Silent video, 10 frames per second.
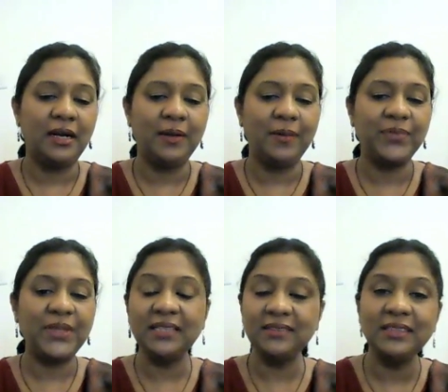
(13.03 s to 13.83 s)

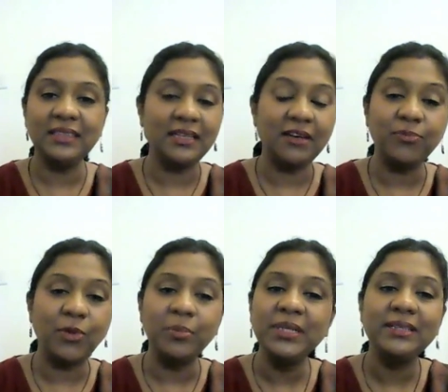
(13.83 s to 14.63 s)
Um, there isn't
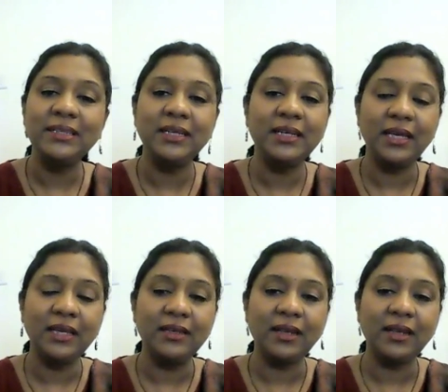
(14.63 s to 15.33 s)
enough mobility